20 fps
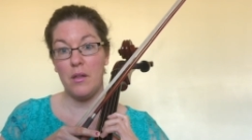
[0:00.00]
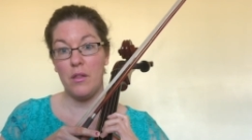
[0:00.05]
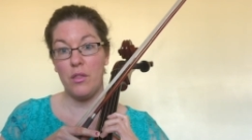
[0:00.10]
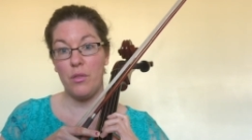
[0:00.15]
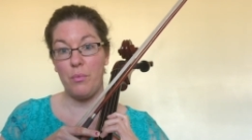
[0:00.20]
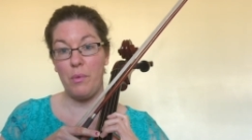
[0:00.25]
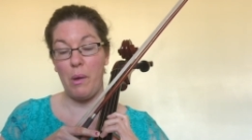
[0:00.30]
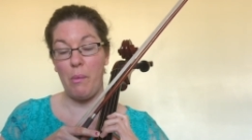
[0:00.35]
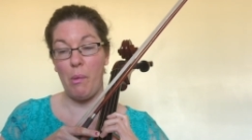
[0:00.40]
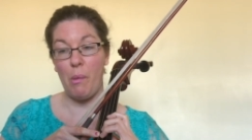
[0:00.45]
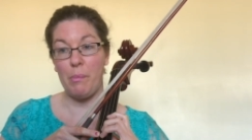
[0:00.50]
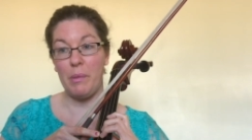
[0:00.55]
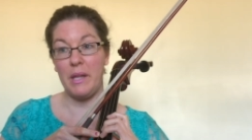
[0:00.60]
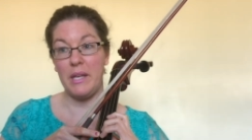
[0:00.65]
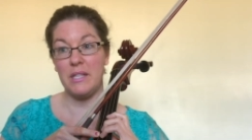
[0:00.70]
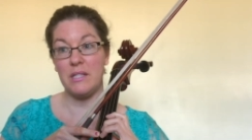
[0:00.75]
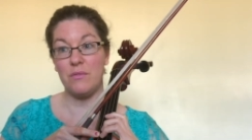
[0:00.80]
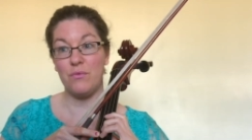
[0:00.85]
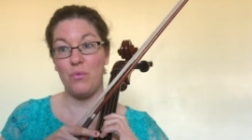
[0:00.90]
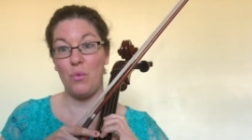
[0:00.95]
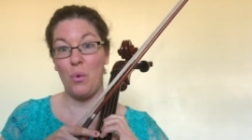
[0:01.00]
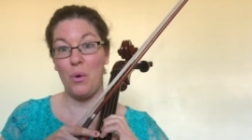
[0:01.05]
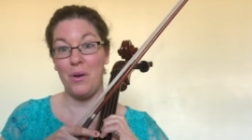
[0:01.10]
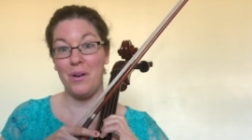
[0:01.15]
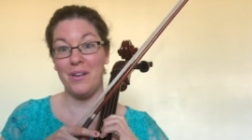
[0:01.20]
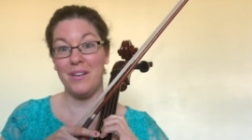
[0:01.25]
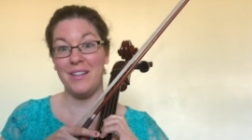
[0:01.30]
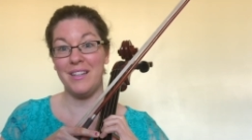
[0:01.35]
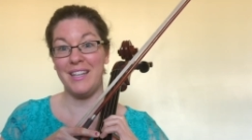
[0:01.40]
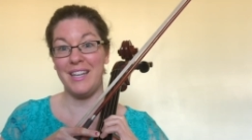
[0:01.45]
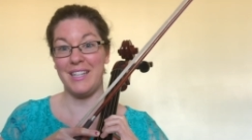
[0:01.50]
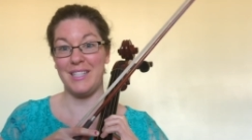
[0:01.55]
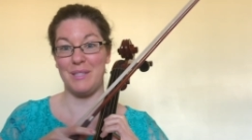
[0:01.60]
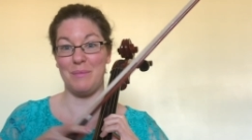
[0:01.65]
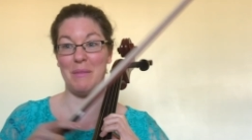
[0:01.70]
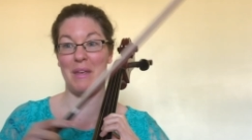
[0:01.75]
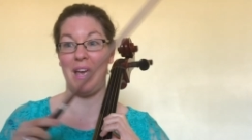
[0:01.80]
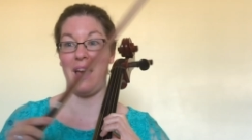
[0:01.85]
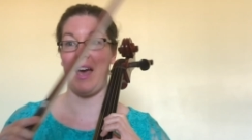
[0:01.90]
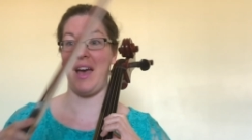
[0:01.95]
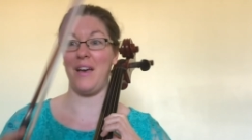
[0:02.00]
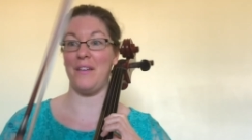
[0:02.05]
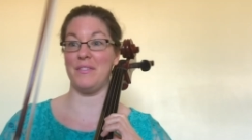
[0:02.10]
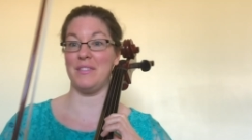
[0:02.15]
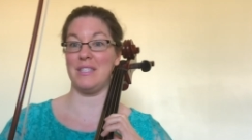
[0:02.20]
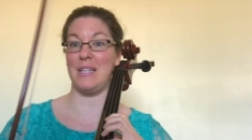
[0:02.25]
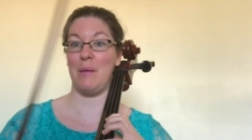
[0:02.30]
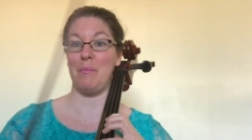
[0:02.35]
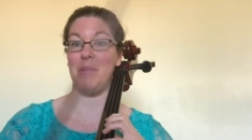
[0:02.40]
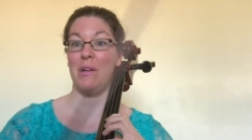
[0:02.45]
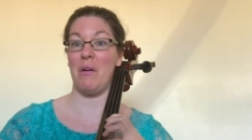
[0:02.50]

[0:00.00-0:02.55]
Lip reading: 3 replace 4 gets me a half step.